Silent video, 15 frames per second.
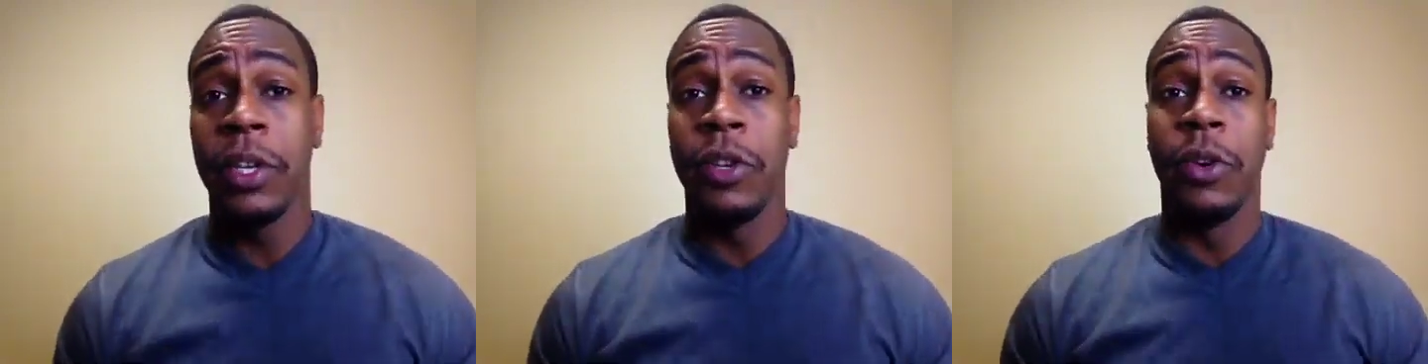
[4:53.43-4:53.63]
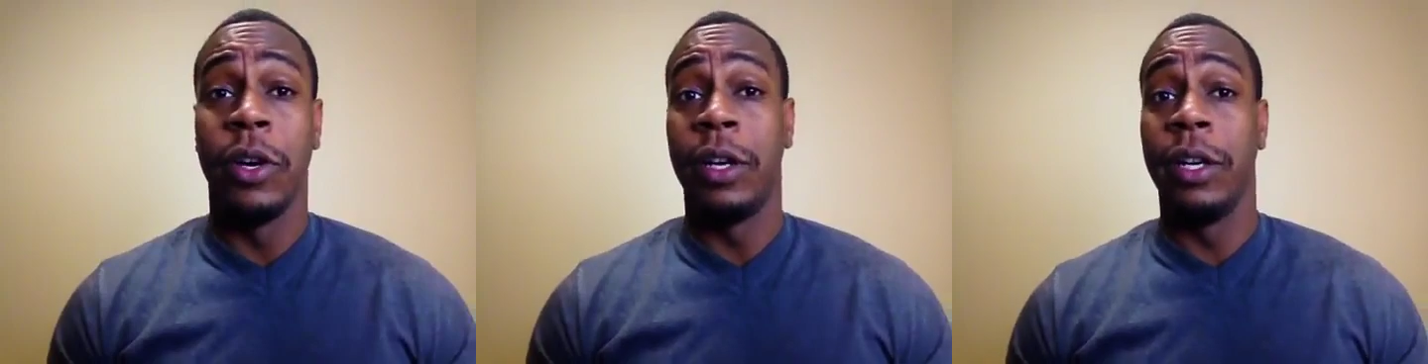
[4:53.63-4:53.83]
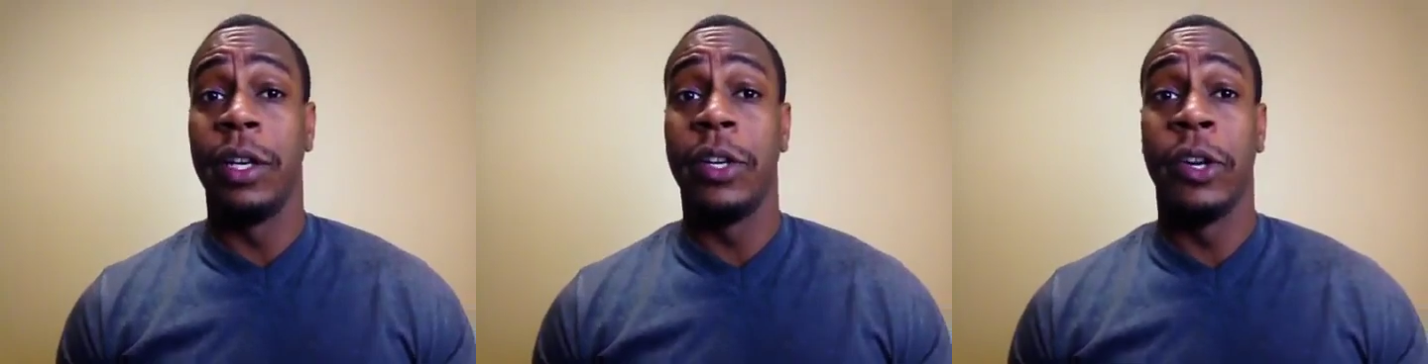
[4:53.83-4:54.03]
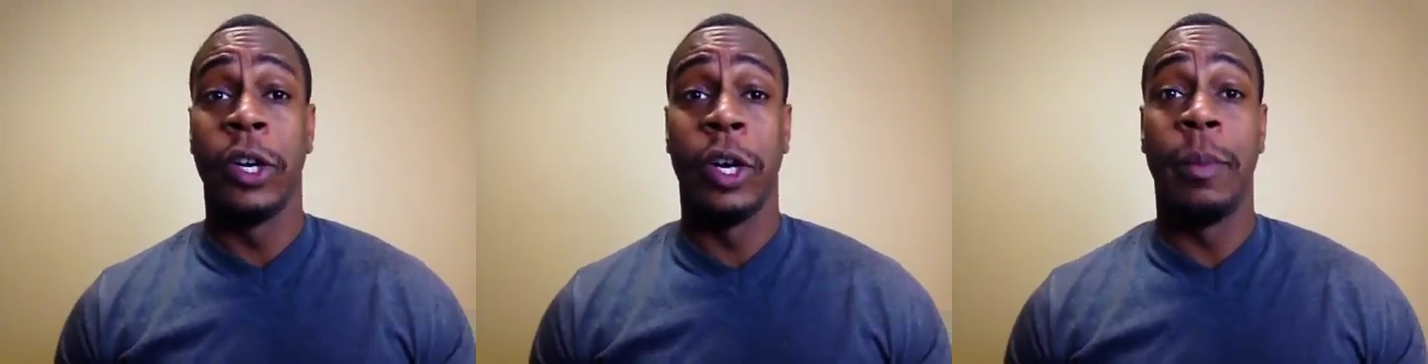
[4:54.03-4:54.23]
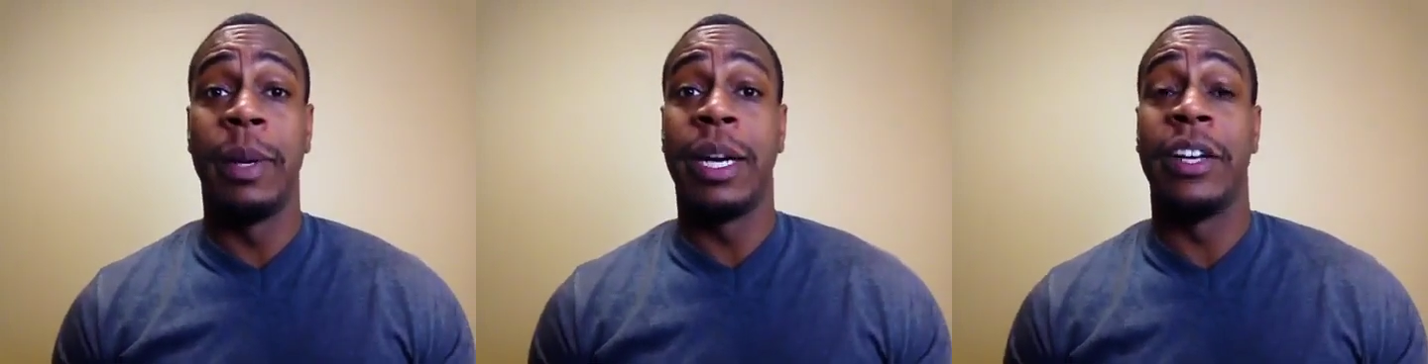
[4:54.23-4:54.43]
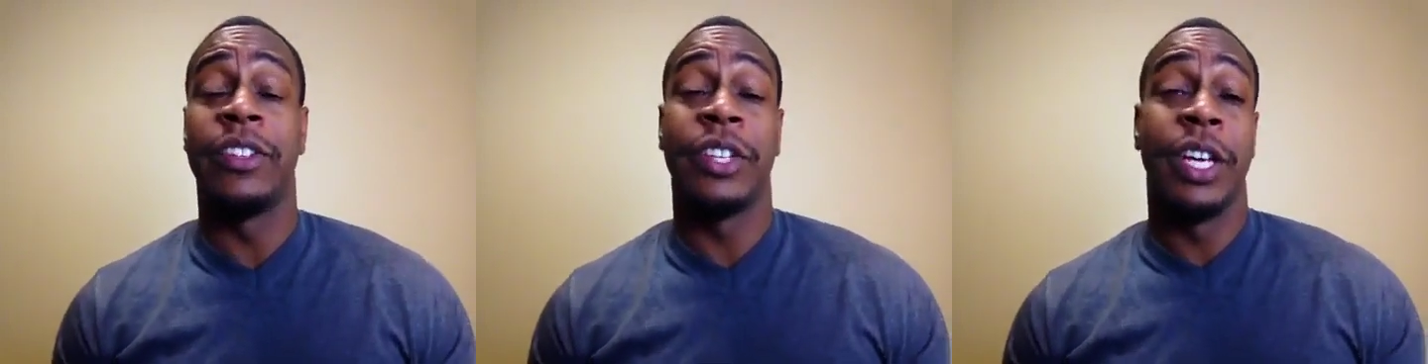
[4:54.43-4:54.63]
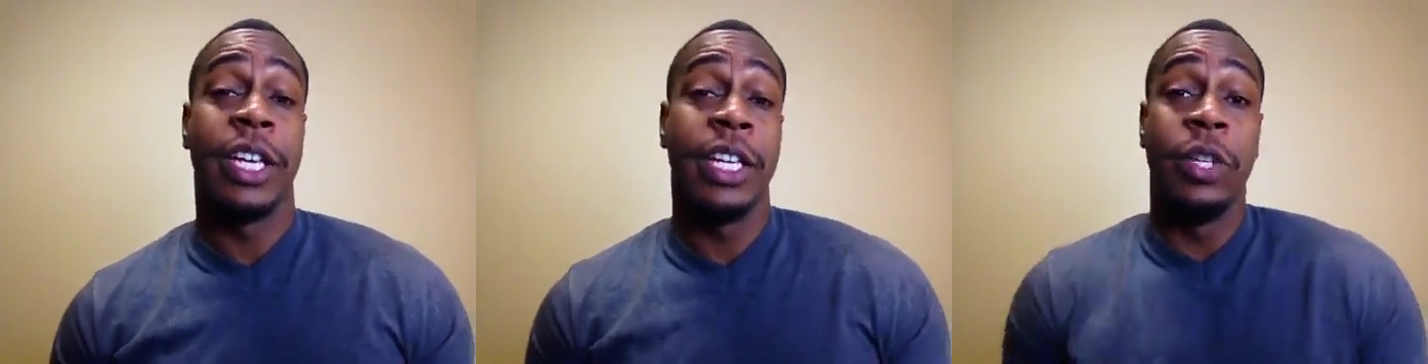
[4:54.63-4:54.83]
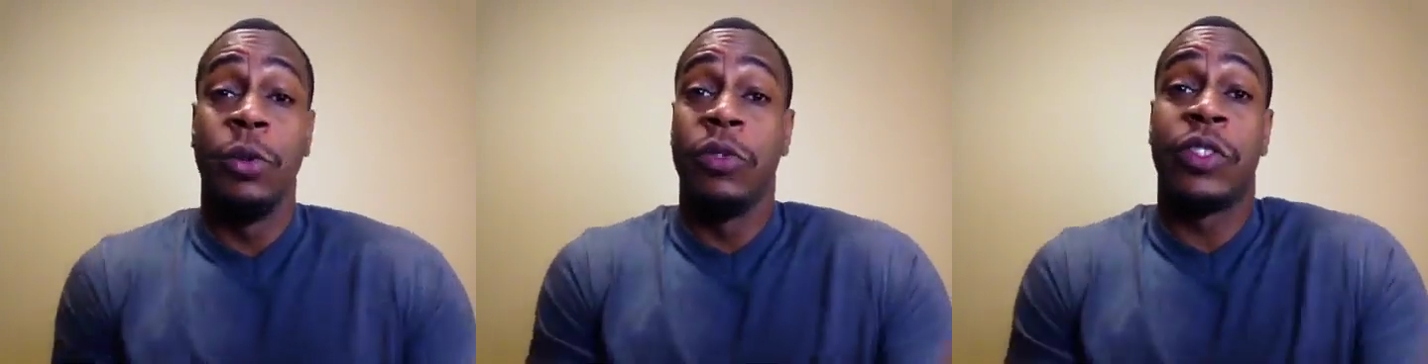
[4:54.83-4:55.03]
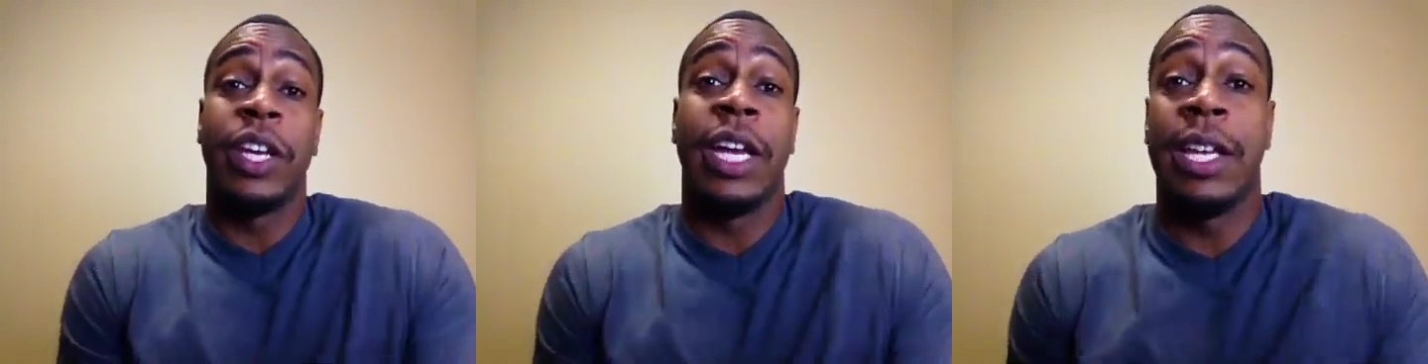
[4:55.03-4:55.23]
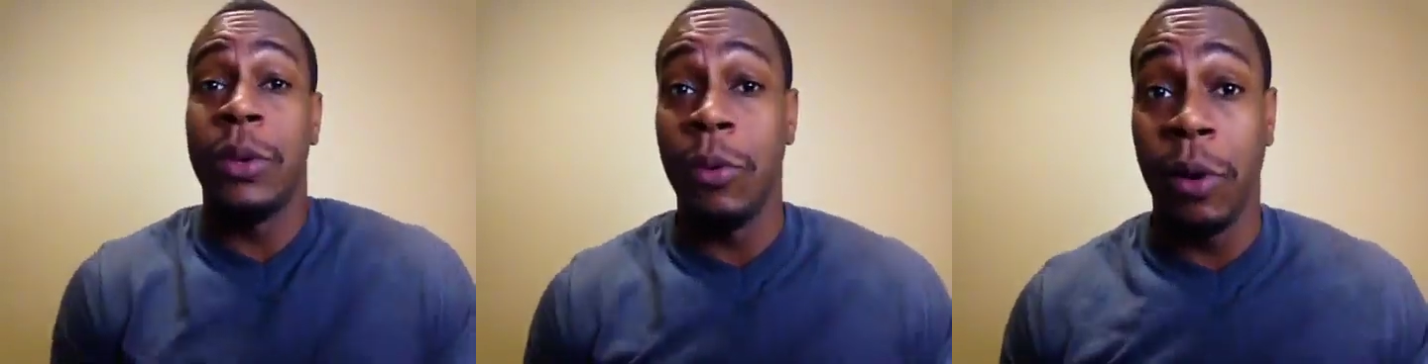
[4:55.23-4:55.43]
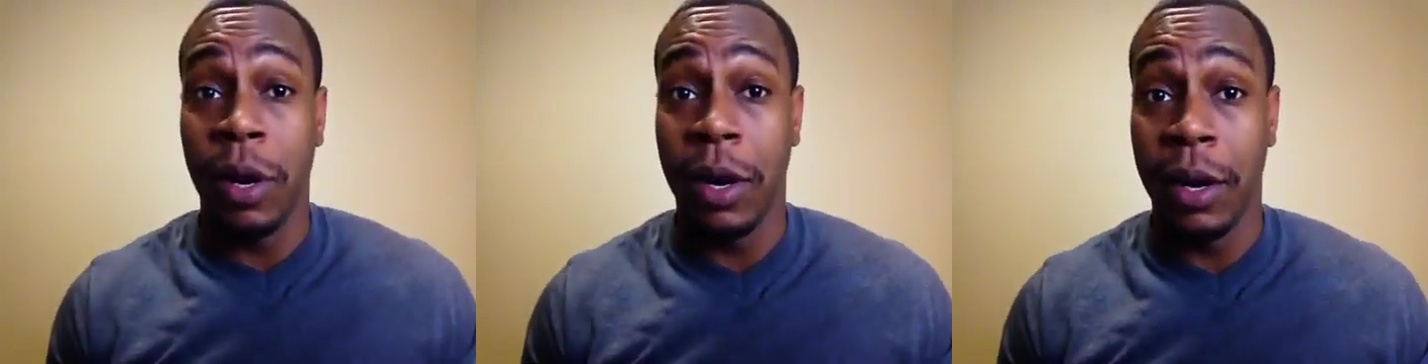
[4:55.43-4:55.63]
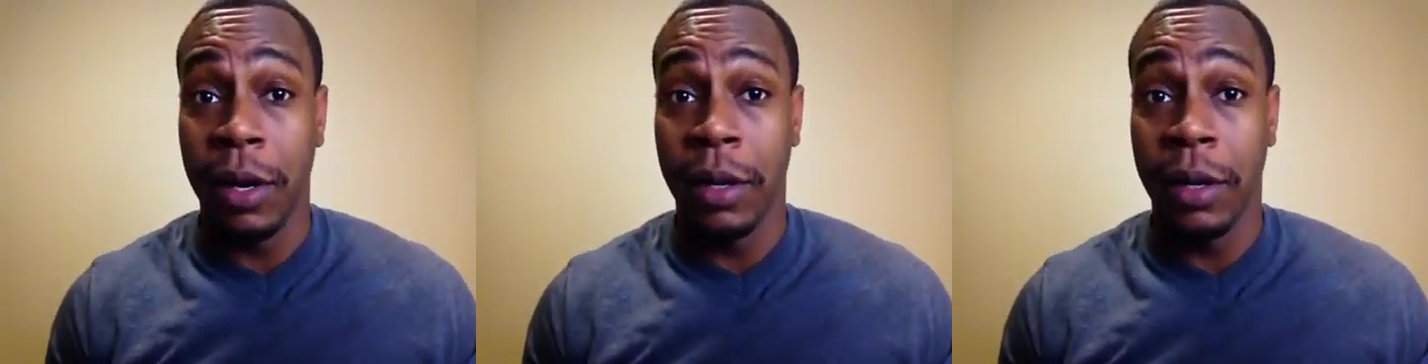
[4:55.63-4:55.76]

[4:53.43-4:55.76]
You're a good girl because you say you are.